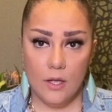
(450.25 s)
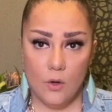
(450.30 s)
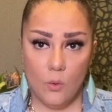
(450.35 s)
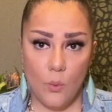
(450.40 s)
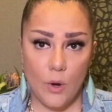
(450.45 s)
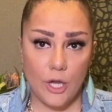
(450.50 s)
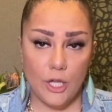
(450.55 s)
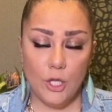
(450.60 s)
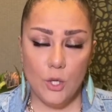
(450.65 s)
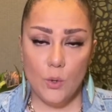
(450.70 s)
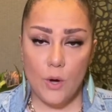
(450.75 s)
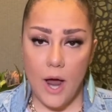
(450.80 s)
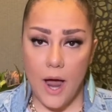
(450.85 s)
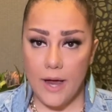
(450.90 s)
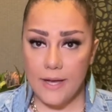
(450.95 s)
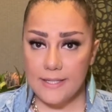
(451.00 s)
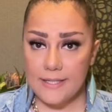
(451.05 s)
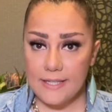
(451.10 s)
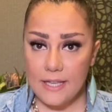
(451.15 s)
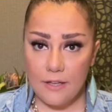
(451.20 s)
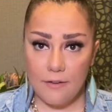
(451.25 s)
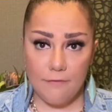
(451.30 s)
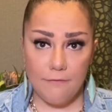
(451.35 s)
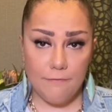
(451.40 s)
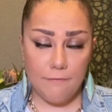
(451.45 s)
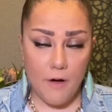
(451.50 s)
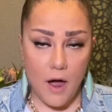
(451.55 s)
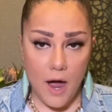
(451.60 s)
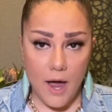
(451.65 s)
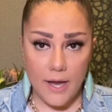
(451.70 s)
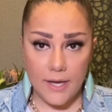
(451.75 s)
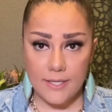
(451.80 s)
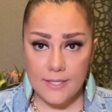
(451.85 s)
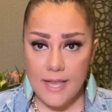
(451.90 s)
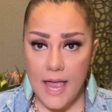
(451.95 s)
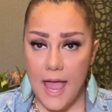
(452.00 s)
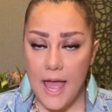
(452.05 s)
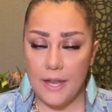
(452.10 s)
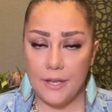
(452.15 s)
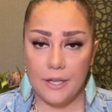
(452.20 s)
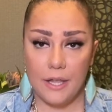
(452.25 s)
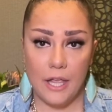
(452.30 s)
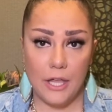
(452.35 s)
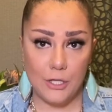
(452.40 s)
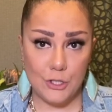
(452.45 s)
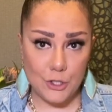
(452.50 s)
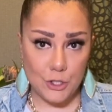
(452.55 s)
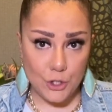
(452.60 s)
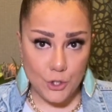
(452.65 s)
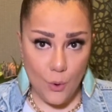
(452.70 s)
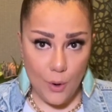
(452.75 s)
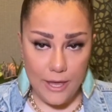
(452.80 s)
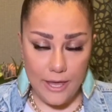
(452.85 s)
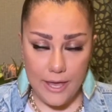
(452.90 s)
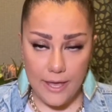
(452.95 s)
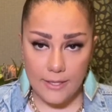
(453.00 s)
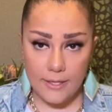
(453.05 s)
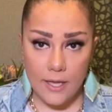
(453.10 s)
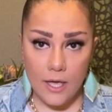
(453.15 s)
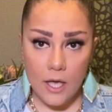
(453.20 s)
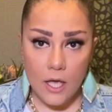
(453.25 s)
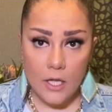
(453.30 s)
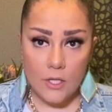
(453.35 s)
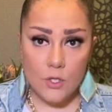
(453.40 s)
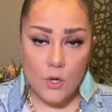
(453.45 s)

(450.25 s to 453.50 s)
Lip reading: where you guys can find and enjoy it.